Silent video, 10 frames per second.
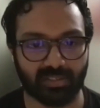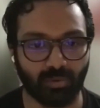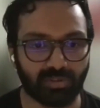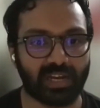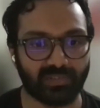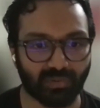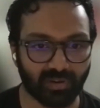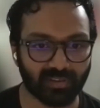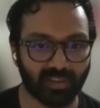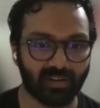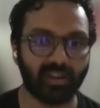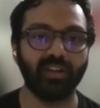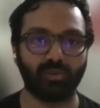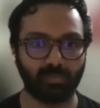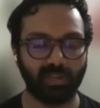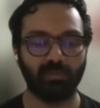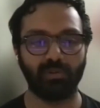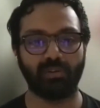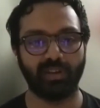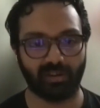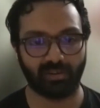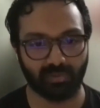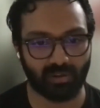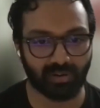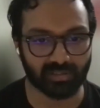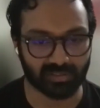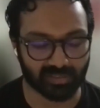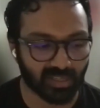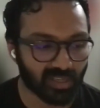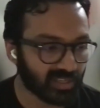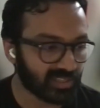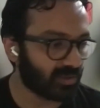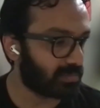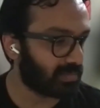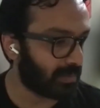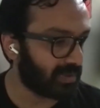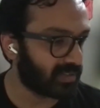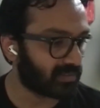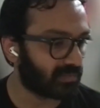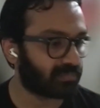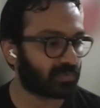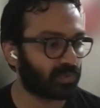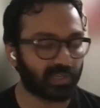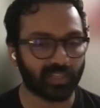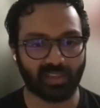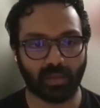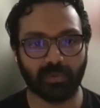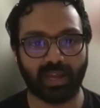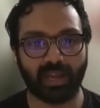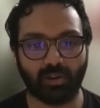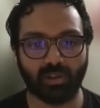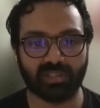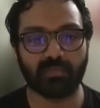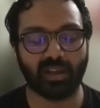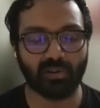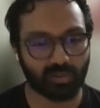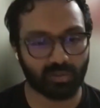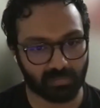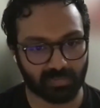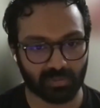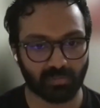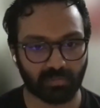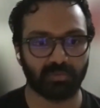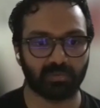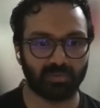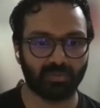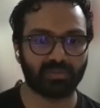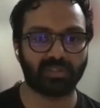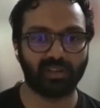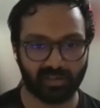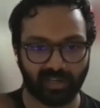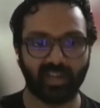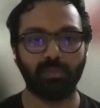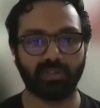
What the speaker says: Luke Skywalker there, right, to be able to relate to the audience. So I mean, kitna bhi high concept kar lo, you still need